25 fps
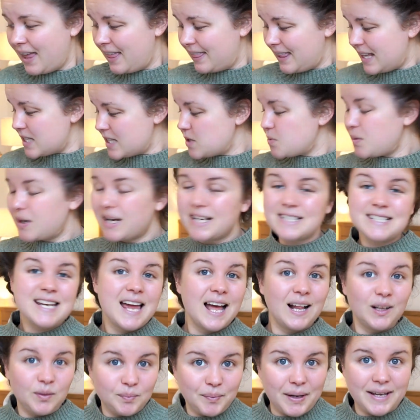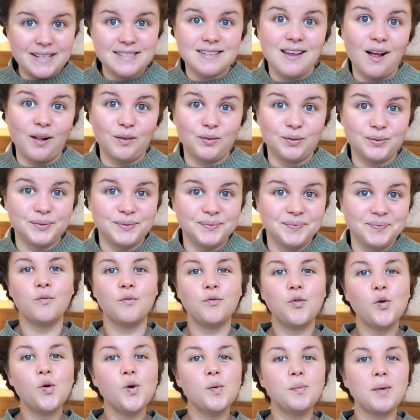that's what I tell myself.
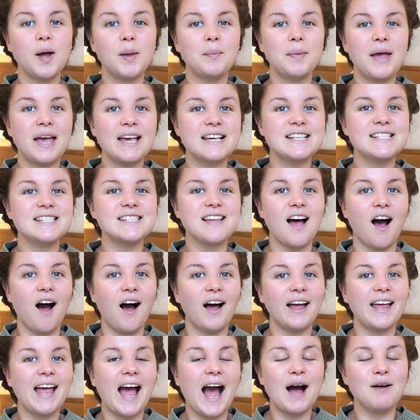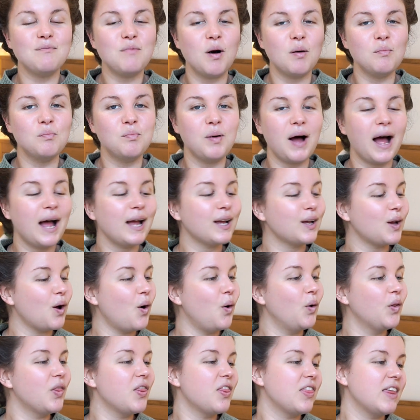For my base, I am back
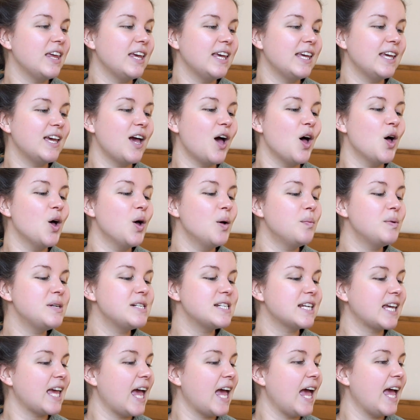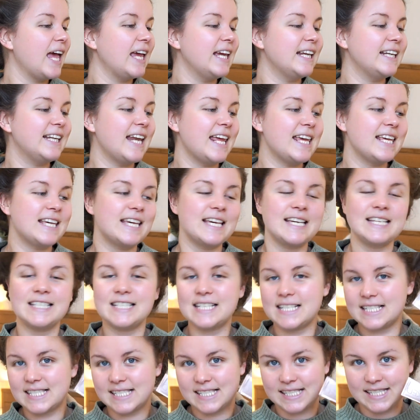on the Urban Decay Naked
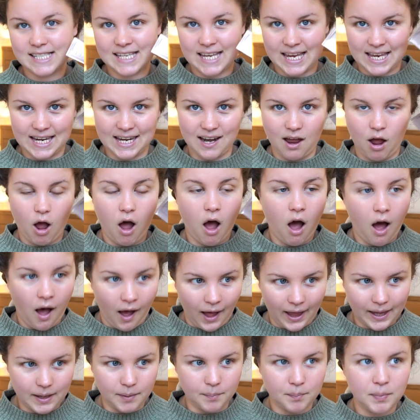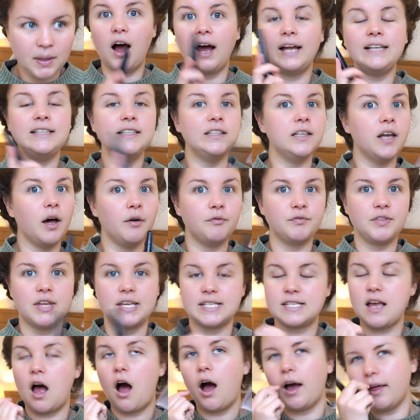Skin hype. I love
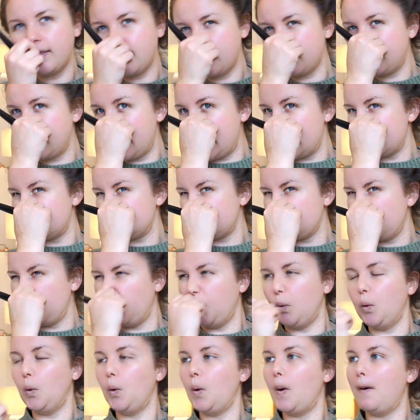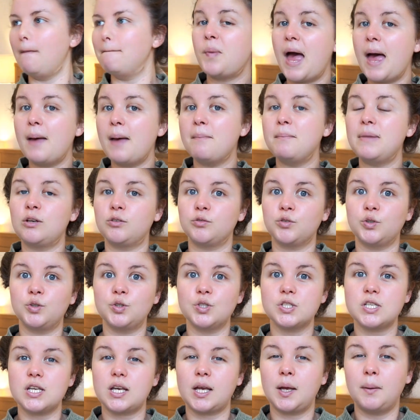this. Either this or Bare
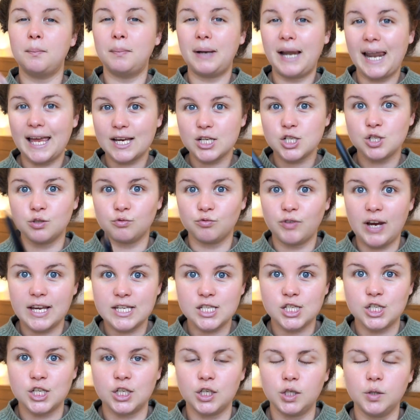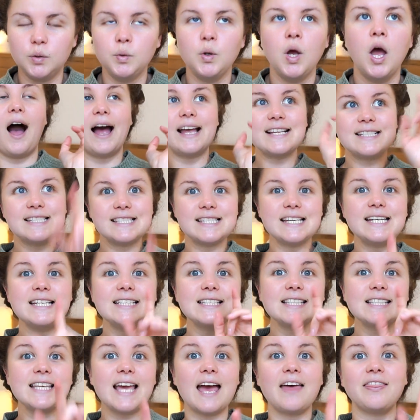Minerals Complexion Rescue. I
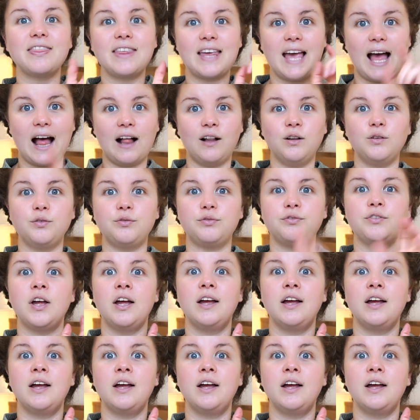did get the e.l.f.